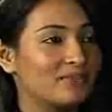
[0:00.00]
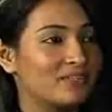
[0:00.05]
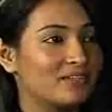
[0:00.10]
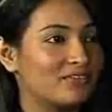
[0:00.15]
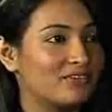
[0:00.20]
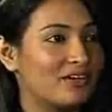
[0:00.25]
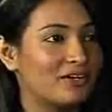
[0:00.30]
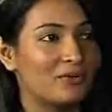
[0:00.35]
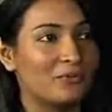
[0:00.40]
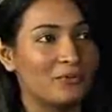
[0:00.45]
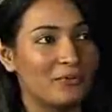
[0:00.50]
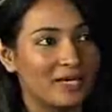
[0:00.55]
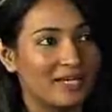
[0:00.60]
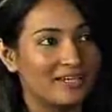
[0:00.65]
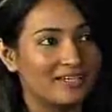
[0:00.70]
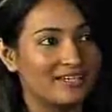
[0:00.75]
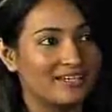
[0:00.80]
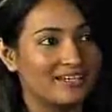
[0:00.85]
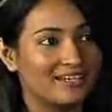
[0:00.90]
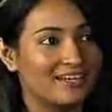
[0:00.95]

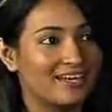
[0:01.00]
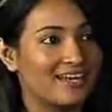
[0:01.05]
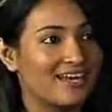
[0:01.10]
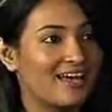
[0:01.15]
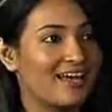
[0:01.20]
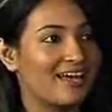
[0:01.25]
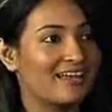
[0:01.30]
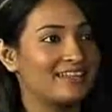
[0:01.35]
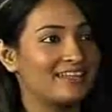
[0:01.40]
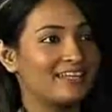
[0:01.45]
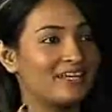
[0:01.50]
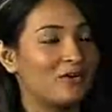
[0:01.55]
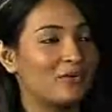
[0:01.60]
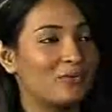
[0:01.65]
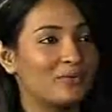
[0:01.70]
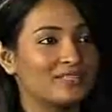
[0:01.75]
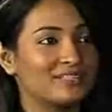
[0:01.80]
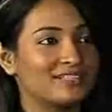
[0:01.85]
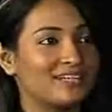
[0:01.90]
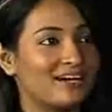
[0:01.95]
renovating, and they
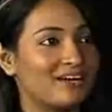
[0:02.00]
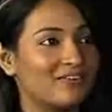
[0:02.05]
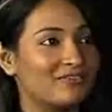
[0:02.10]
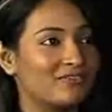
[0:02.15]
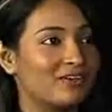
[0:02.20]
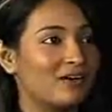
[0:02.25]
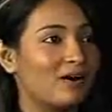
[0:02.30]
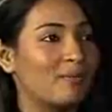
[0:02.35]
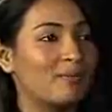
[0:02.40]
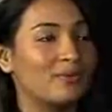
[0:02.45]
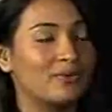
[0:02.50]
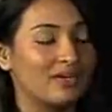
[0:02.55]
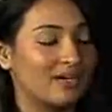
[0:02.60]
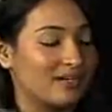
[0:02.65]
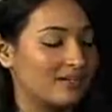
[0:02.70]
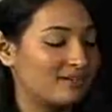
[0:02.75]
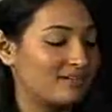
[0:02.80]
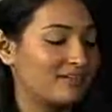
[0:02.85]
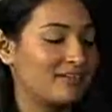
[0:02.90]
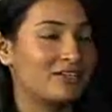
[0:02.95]
always have
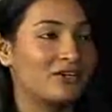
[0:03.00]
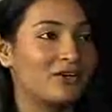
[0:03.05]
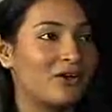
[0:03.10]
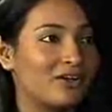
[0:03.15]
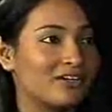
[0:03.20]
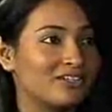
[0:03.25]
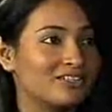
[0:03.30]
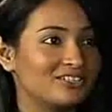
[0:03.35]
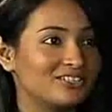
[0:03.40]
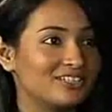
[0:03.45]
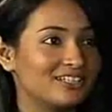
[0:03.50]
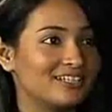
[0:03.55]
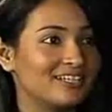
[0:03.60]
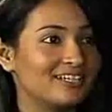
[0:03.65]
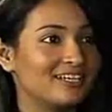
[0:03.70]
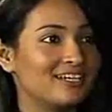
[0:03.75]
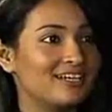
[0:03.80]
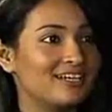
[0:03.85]
upgraded technology.